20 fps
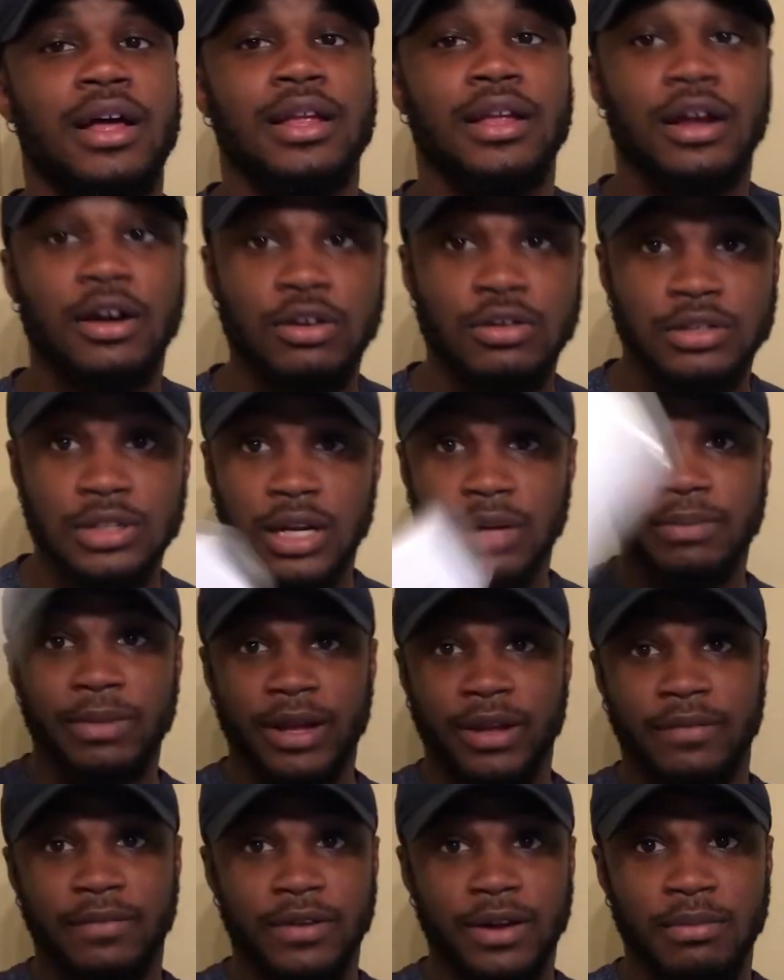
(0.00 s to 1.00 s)
Y'all gonna stop
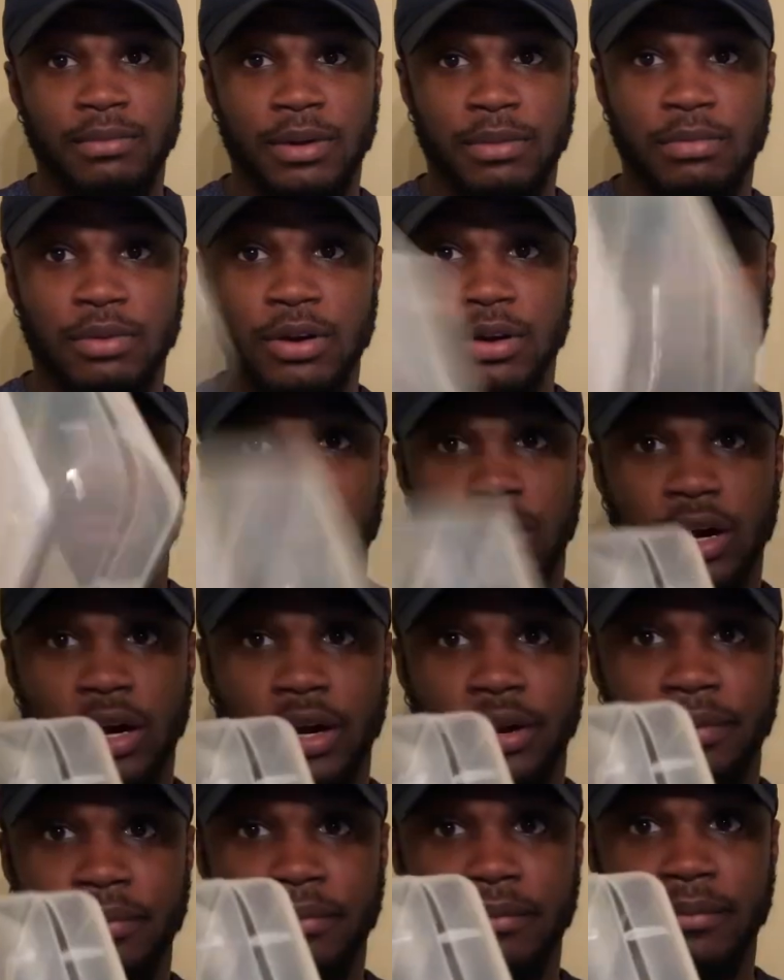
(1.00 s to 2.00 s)
making fun of my boy
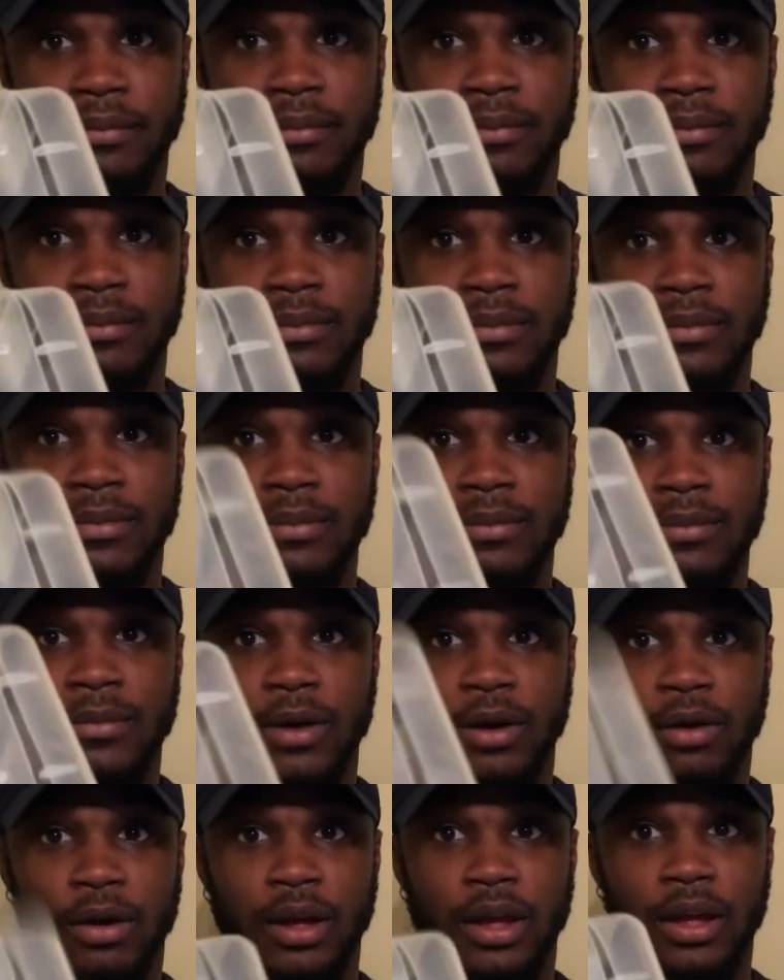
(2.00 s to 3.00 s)
Kawhi.
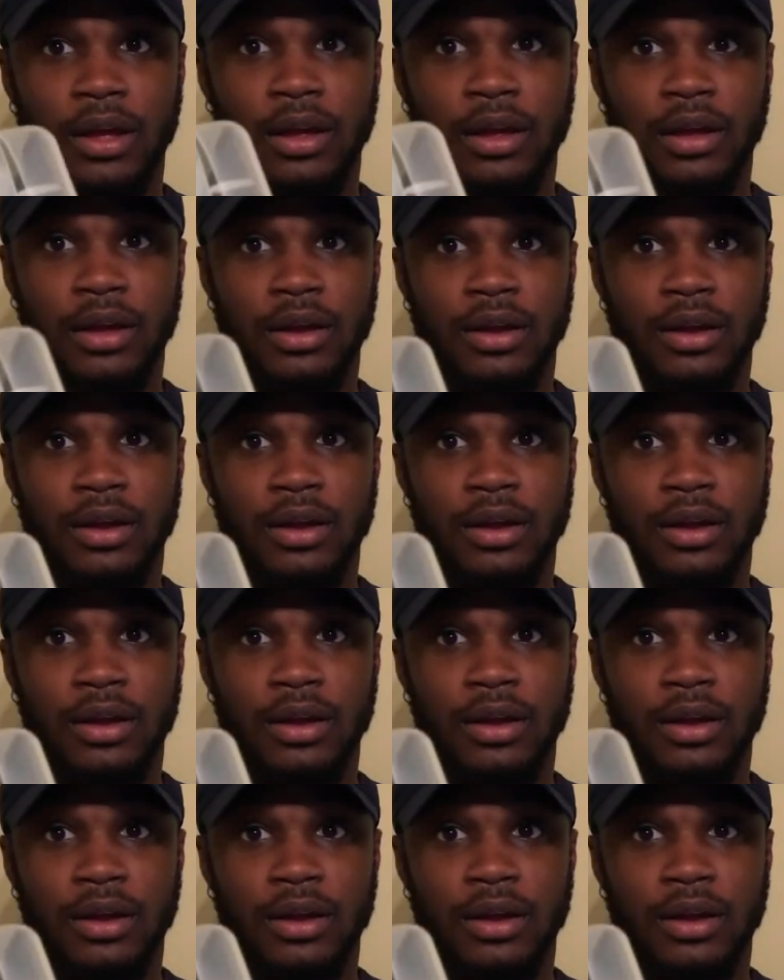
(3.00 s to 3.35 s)
Okay.